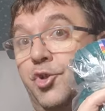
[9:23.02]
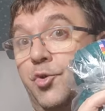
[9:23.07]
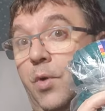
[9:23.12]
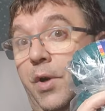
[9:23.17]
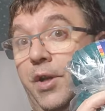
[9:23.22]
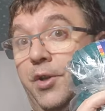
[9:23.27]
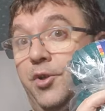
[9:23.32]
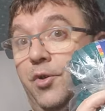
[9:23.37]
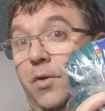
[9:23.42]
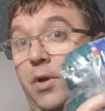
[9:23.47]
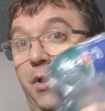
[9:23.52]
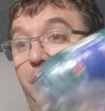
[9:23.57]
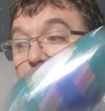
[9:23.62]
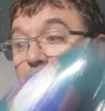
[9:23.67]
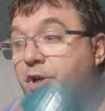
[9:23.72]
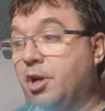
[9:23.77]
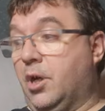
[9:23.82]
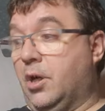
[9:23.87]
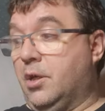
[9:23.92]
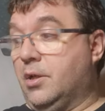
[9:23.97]
2,200
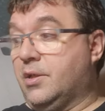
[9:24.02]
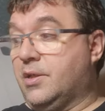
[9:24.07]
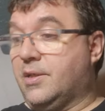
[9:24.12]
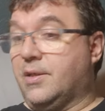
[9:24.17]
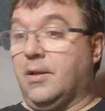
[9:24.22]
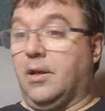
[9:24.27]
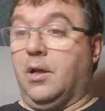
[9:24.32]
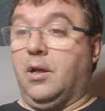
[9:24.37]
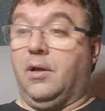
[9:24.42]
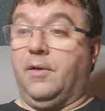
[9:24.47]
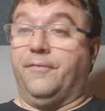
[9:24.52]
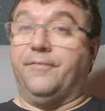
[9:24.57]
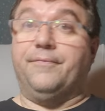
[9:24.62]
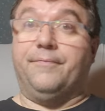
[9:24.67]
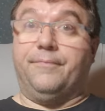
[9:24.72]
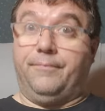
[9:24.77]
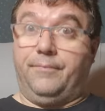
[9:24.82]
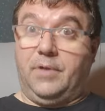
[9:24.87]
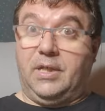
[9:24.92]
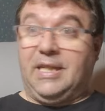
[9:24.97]
yards of
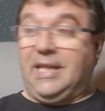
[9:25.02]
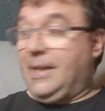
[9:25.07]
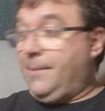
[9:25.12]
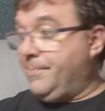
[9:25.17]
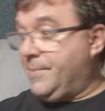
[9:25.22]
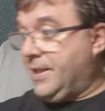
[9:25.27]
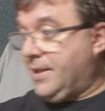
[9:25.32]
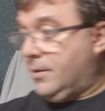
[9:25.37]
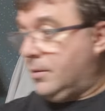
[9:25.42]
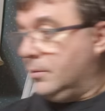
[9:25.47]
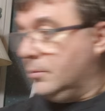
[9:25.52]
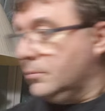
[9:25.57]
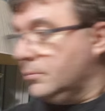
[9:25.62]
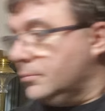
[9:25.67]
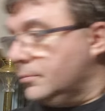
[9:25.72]
deep teal.